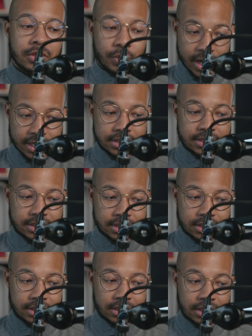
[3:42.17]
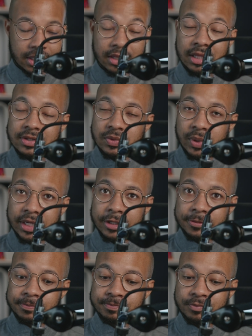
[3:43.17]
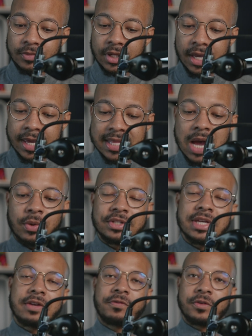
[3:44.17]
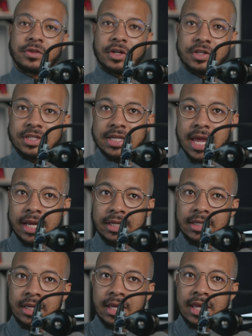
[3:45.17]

threads this week. And that was set for Thursday.